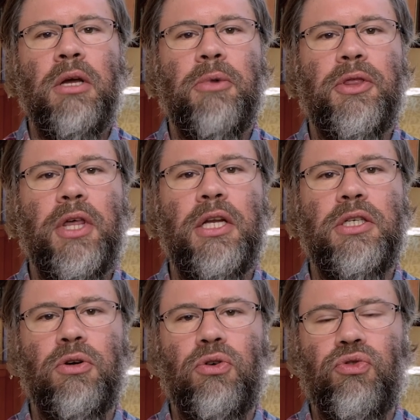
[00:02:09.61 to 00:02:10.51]
but then
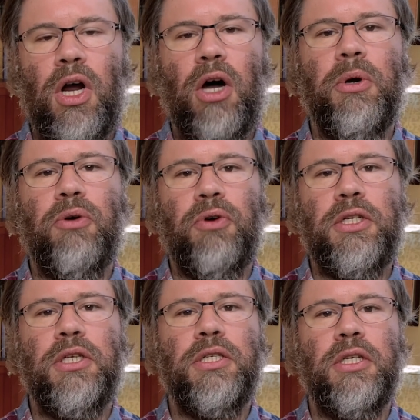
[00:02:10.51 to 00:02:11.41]
to grow in
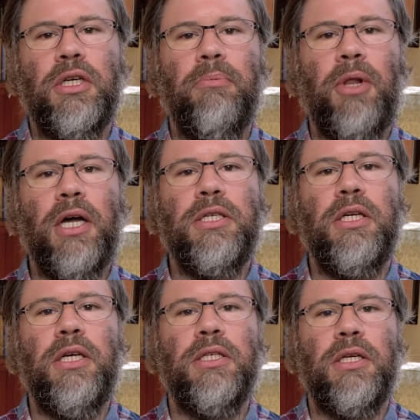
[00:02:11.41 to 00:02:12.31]
richness and
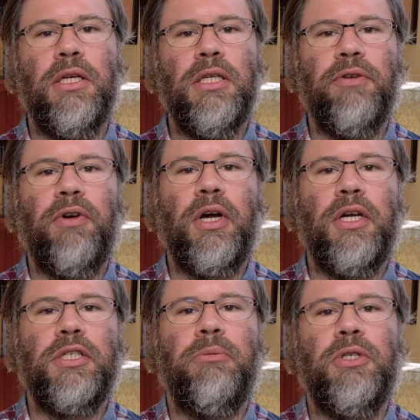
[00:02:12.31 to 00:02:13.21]
complexity as the needs of our
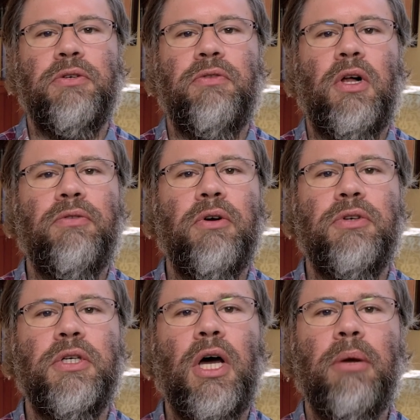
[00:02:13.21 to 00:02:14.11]
customers evolve
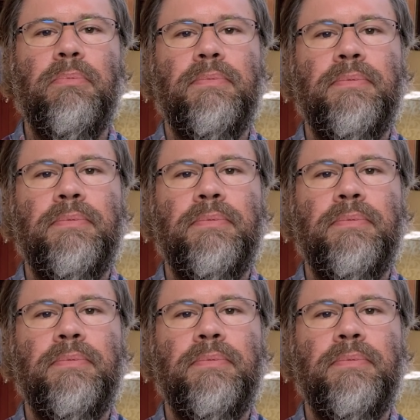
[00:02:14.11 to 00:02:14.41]
over time.